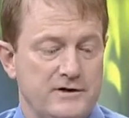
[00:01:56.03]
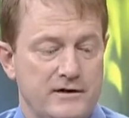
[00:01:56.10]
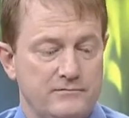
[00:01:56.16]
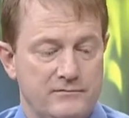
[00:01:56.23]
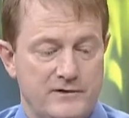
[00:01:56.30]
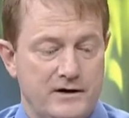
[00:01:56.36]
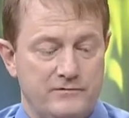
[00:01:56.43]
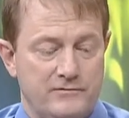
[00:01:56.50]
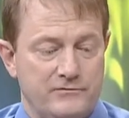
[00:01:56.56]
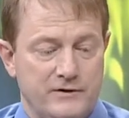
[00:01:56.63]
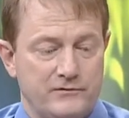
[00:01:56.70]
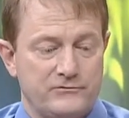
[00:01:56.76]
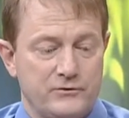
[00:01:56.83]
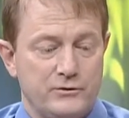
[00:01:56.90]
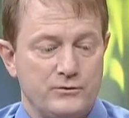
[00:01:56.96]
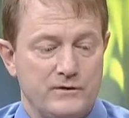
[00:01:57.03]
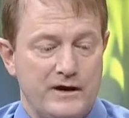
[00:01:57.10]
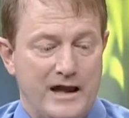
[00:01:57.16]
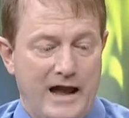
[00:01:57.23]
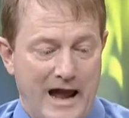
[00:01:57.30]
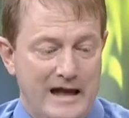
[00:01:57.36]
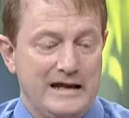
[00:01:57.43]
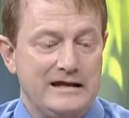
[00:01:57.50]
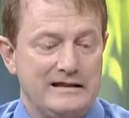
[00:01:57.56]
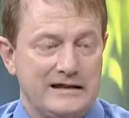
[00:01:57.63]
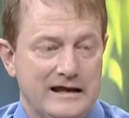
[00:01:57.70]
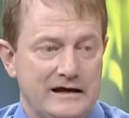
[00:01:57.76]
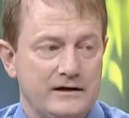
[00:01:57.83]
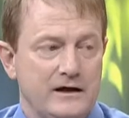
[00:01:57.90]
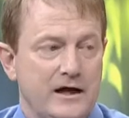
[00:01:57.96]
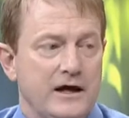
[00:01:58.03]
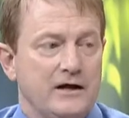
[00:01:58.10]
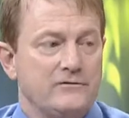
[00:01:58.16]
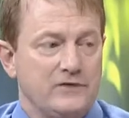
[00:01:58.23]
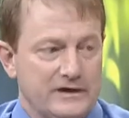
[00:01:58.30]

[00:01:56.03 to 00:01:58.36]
They, they, they'll do anything mm.